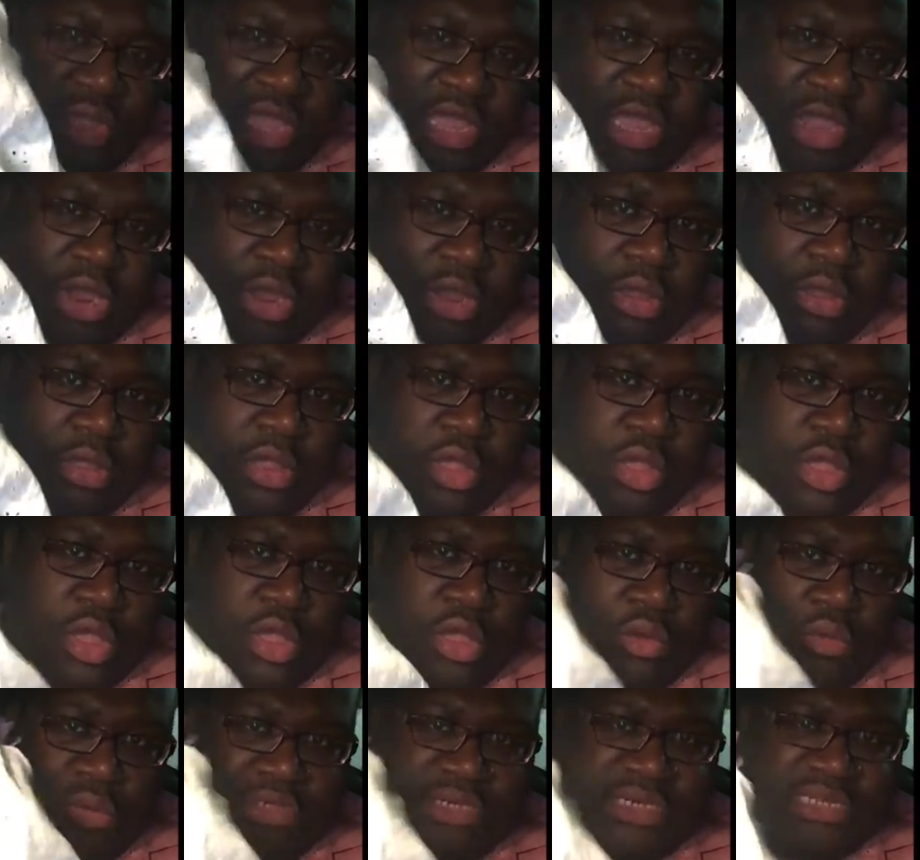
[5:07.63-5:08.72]
here,
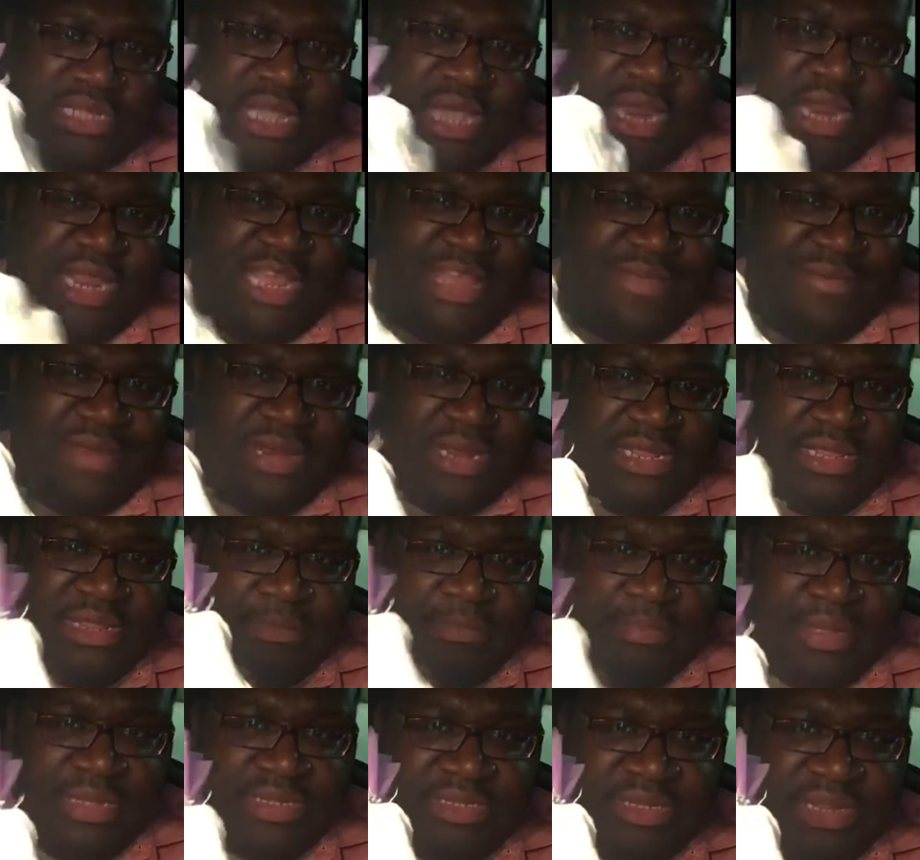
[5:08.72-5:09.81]
which is kind of giving it the
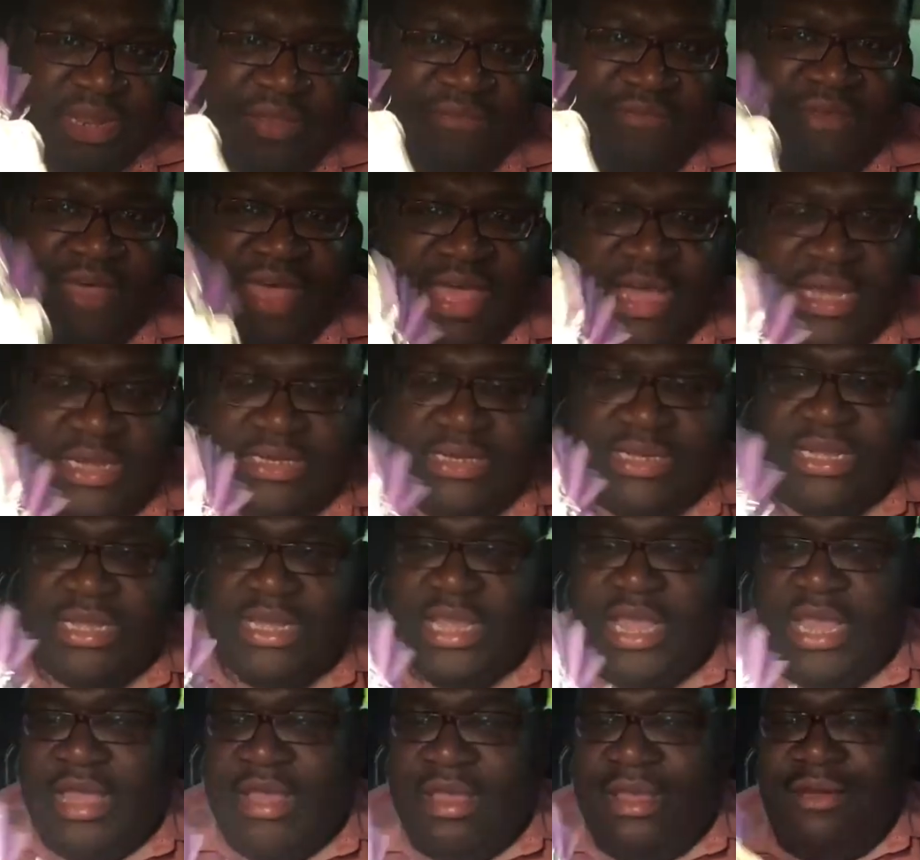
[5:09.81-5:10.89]
bustle effect.
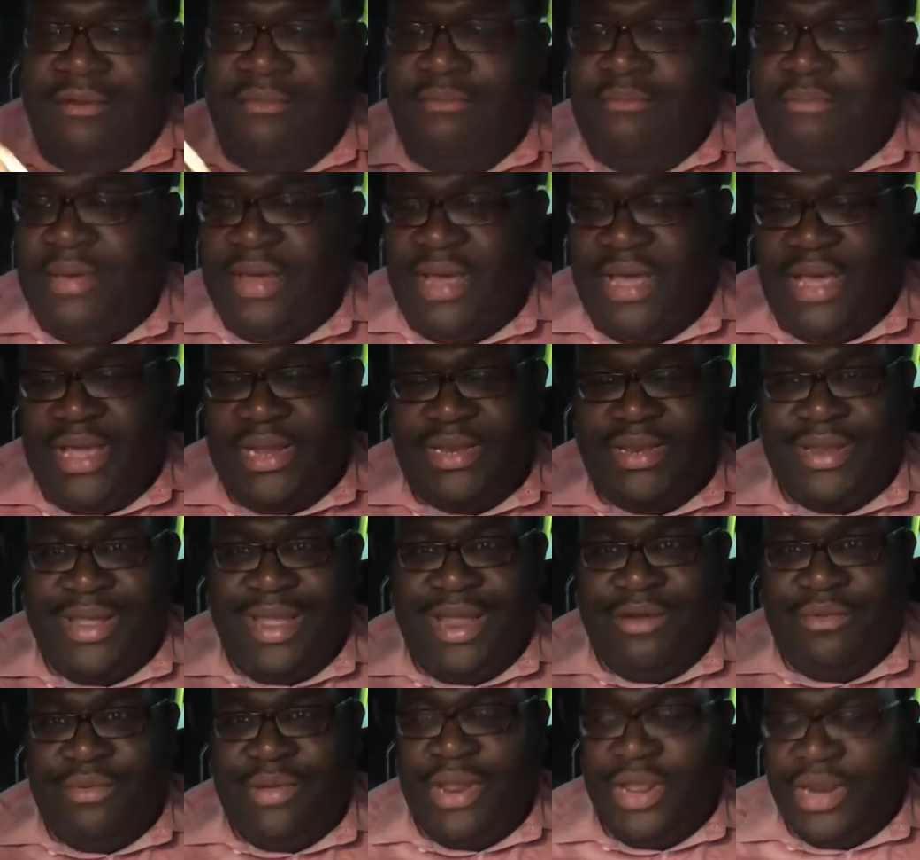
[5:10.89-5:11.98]
But
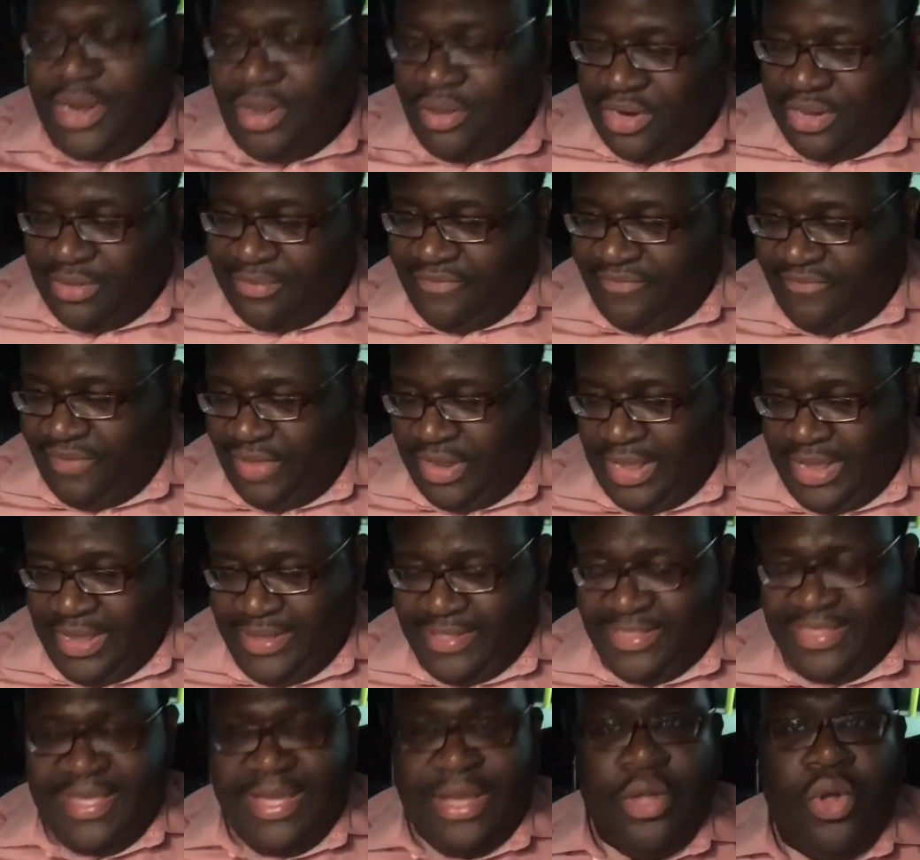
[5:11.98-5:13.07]
I really don't even feel
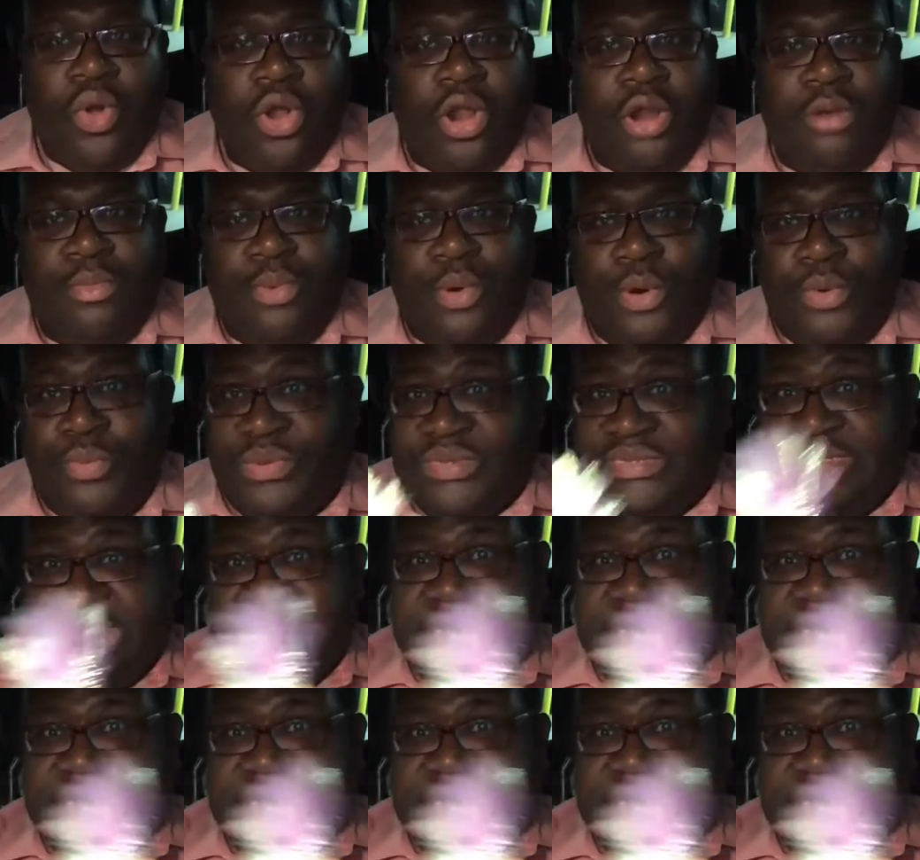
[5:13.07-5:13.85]
like that cardboard was